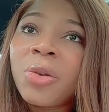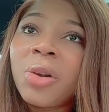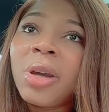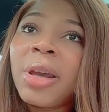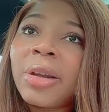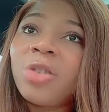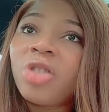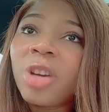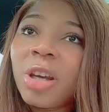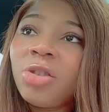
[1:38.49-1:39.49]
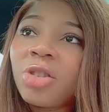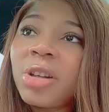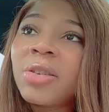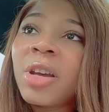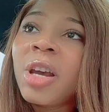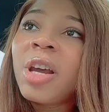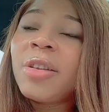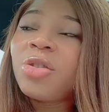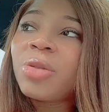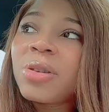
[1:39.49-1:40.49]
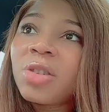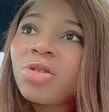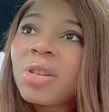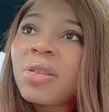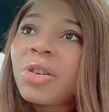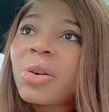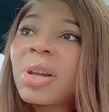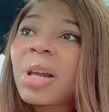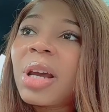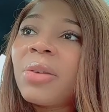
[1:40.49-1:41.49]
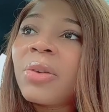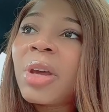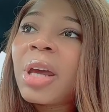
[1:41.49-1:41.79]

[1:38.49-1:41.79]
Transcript: They're looking at the changes, the transitions in your life,